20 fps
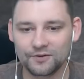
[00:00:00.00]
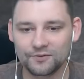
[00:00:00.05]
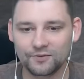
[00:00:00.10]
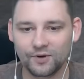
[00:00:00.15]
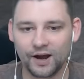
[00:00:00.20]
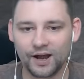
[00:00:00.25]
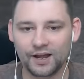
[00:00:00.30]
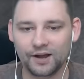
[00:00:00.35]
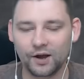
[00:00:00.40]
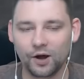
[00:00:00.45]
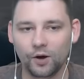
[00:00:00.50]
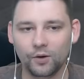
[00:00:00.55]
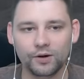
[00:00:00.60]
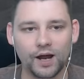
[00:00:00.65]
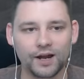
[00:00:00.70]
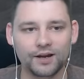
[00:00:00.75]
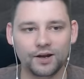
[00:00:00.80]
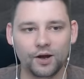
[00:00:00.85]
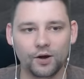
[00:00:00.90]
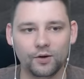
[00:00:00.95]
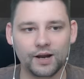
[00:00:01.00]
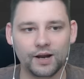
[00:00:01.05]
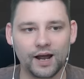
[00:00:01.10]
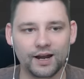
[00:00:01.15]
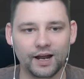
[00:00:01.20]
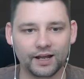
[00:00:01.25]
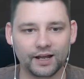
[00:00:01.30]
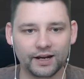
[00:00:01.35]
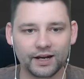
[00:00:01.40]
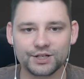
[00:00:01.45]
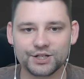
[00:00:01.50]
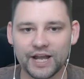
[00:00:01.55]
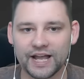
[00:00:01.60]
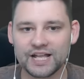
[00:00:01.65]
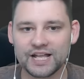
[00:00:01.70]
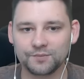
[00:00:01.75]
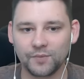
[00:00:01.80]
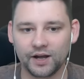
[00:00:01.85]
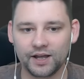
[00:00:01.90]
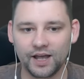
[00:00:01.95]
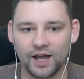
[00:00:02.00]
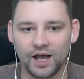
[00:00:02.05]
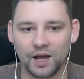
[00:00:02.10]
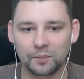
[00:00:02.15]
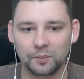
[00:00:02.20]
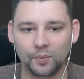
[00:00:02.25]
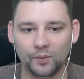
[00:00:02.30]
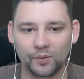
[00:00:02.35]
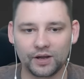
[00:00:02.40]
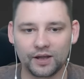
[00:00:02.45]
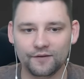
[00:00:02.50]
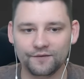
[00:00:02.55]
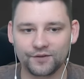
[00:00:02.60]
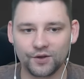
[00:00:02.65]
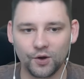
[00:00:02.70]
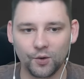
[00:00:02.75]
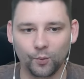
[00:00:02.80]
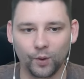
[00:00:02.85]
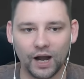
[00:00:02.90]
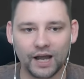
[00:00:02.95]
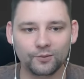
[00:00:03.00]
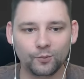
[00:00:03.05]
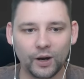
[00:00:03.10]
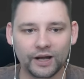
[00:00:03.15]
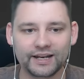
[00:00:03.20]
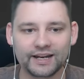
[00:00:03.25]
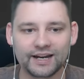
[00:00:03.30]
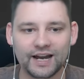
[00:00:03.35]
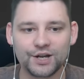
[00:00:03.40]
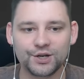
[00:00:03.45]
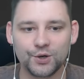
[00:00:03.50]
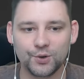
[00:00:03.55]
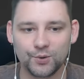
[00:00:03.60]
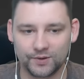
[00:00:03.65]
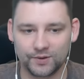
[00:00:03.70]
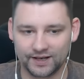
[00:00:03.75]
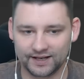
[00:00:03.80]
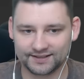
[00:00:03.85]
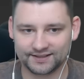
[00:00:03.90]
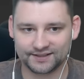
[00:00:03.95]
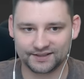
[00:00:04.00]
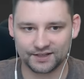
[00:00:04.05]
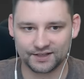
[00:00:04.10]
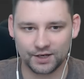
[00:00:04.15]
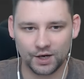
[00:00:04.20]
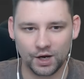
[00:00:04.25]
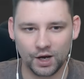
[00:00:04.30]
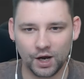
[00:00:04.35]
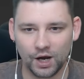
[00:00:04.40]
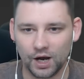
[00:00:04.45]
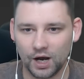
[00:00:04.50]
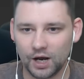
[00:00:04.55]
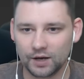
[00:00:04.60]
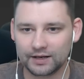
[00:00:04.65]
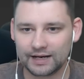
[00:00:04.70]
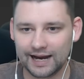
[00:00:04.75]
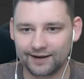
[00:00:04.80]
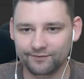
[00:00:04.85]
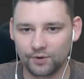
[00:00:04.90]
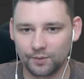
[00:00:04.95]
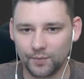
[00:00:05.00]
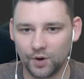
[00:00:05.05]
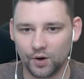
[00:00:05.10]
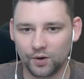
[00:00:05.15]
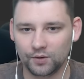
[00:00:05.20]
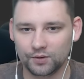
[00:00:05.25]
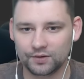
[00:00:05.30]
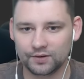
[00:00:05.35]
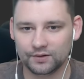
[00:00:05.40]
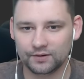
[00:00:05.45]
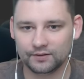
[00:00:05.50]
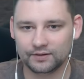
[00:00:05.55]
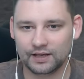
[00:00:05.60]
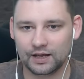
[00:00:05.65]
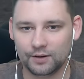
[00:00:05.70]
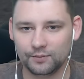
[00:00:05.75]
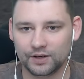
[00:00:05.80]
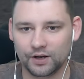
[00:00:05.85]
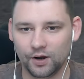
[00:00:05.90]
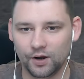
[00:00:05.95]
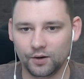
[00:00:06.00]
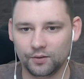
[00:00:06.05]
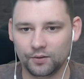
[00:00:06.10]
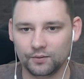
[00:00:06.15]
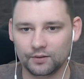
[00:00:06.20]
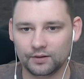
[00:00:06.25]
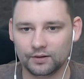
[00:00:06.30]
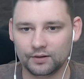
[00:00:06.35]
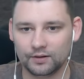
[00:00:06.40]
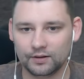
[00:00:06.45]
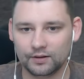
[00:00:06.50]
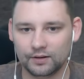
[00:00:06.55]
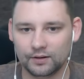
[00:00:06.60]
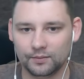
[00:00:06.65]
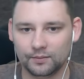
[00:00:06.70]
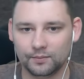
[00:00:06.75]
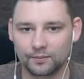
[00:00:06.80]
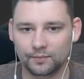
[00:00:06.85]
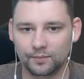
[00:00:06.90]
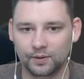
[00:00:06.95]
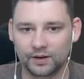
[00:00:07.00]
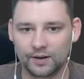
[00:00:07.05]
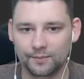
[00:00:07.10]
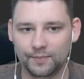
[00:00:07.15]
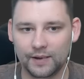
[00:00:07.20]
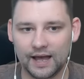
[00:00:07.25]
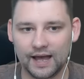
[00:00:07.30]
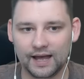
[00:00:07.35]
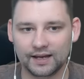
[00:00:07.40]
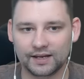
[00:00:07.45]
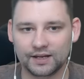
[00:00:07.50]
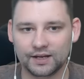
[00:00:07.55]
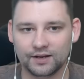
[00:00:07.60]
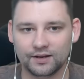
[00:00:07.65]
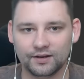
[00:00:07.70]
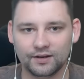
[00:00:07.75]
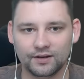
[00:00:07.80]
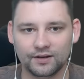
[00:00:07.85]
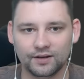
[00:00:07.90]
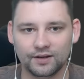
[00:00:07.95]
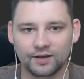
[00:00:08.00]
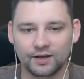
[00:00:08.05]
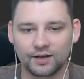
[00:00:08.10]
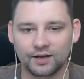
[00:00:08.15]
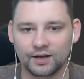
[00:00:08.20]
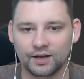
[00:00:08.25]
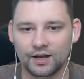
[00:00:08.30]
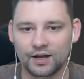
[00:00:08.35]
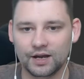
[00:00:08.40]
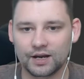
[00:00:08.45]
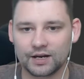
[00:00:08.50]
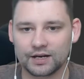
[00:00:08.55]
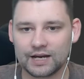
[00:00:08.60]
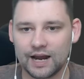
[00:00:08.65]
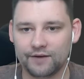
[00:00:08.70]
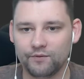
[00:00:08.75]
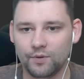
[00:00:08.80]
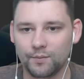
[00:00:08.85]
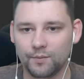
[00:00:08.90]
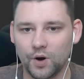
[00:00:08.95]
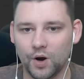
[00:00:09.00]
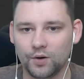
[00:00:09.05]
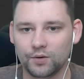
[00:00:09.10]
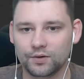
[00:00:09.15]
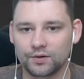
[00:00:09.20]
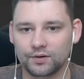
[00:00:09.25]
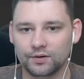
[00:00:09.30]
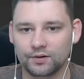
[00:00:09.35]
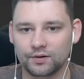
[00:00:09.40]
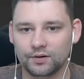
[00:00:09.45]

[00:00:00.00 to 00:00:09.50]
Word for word: Right, hold on. I gotta change my point of view. Why did I do this? Camera mode. There we go. Pull it back. Camera mode.